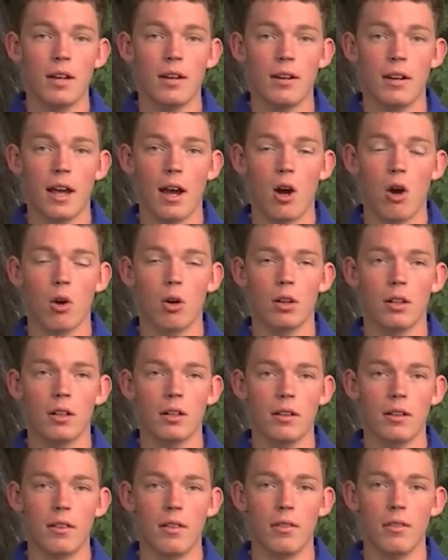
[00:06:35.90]
Now,
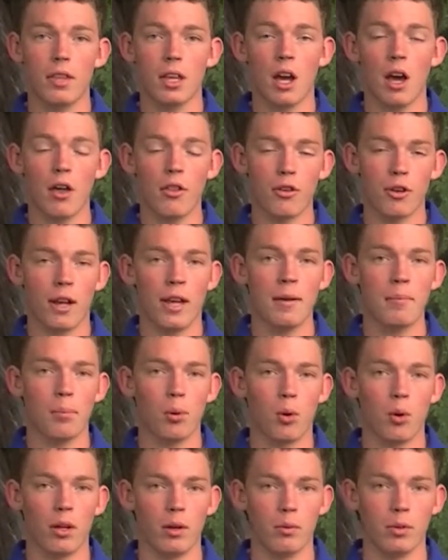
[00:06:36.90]
the other
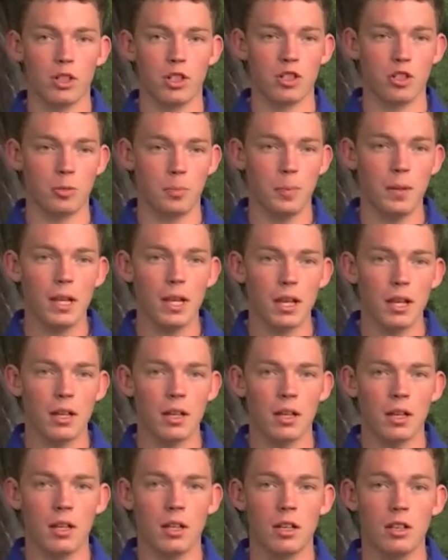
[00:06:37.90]
endpoint, which is b,
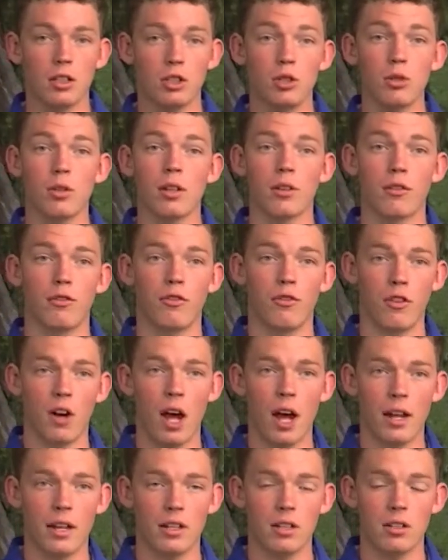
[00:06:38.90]
you can
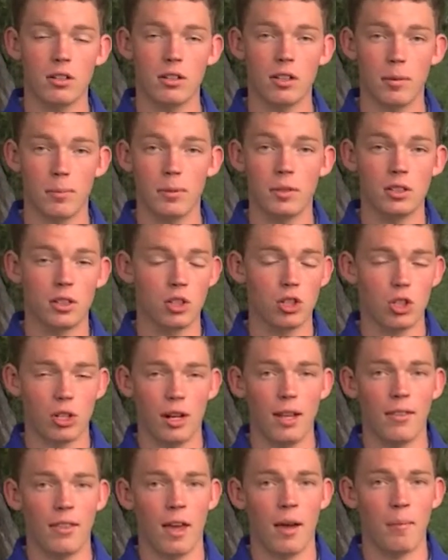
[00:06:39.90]
find the position
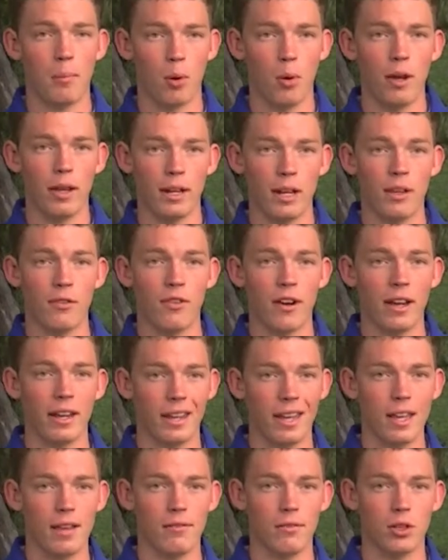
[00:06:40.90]
at that point if I
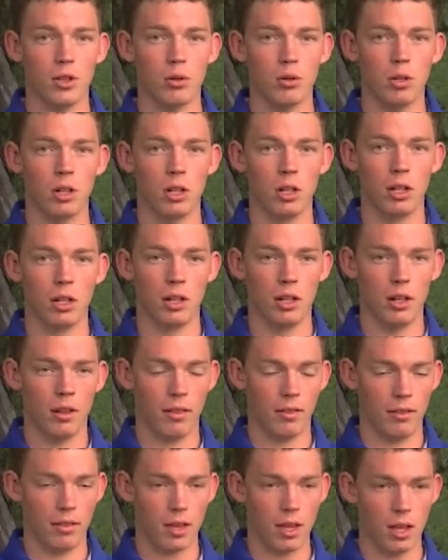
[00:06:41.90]
gave you
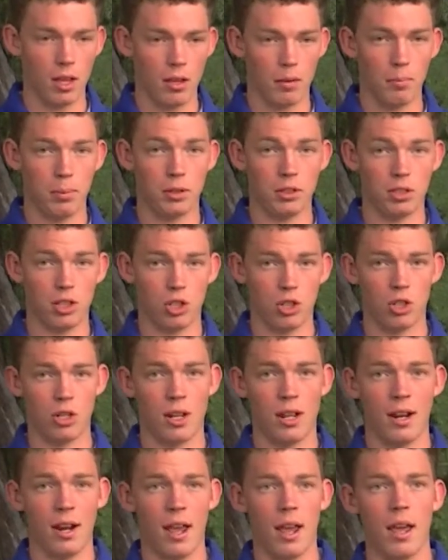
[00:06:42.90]
the position
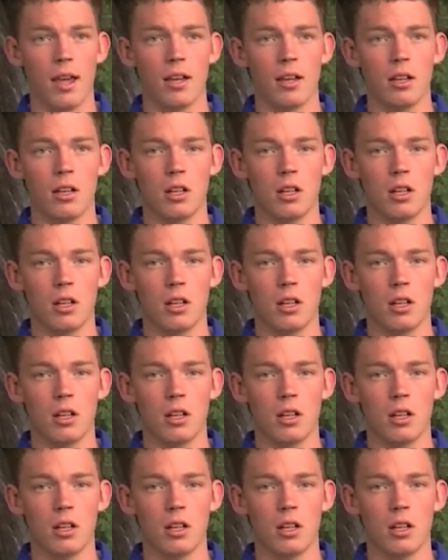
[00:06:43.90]
at a.